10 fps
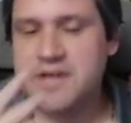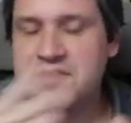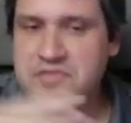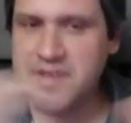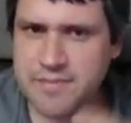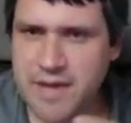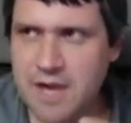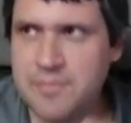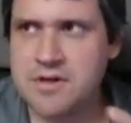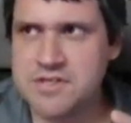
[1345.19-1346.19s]
You have to think
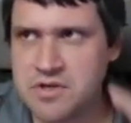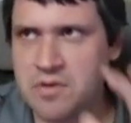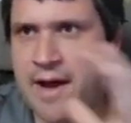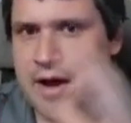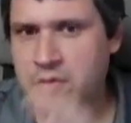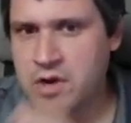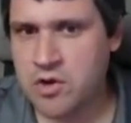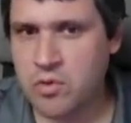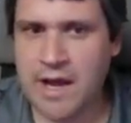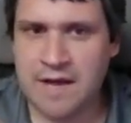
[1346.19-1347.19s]
about it, but also how you want to
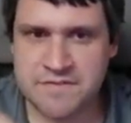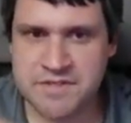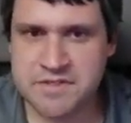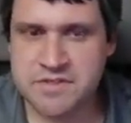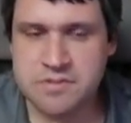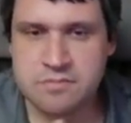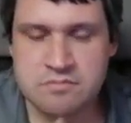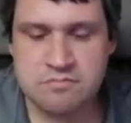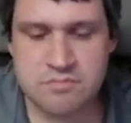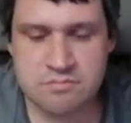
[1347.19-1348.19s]
craft it to
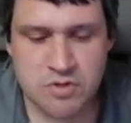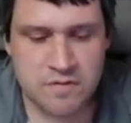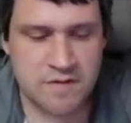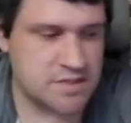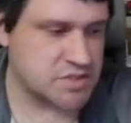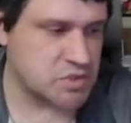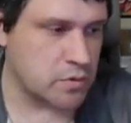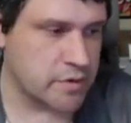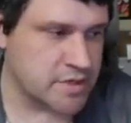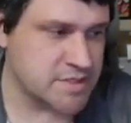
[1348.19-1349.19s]
move on the
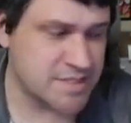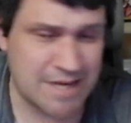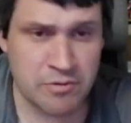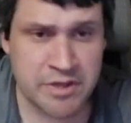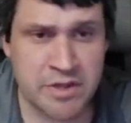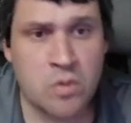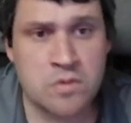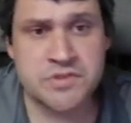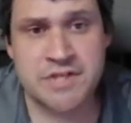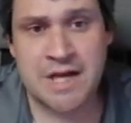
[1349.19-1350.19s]
story, because it's not really
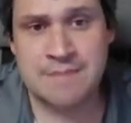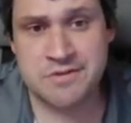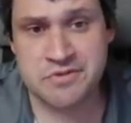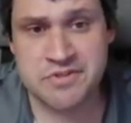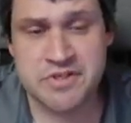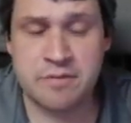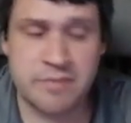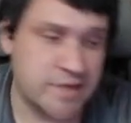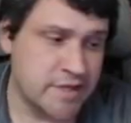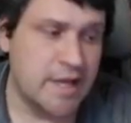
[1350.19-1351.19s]
Oracle's job to do so, but